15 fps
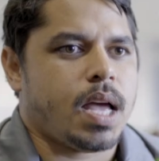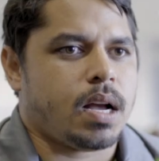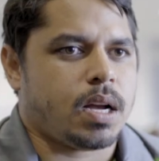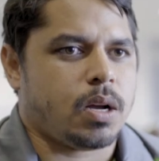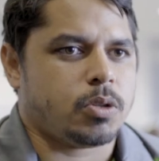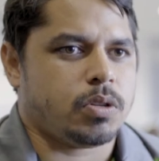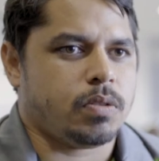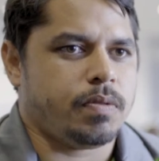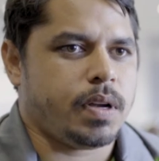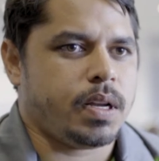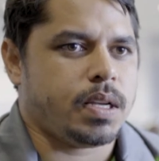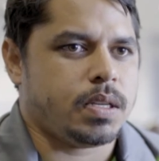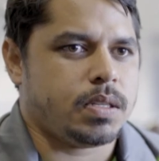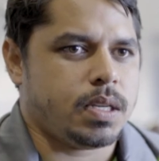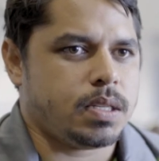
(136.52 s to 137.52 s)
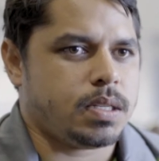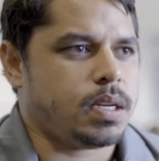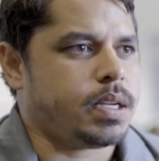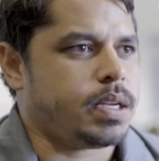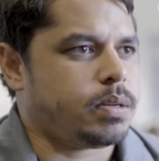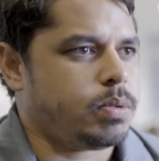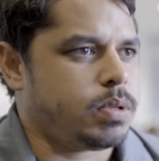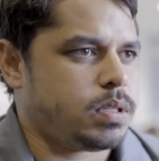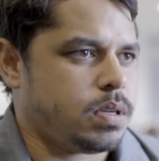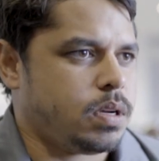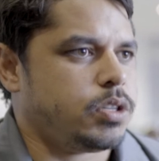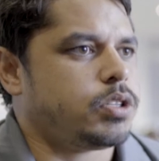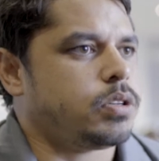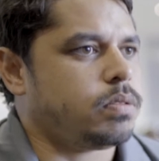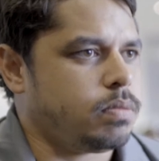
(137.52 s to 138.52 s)
Our cultural values interlink with
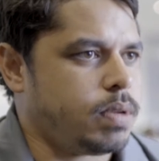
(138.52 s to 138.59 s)
social,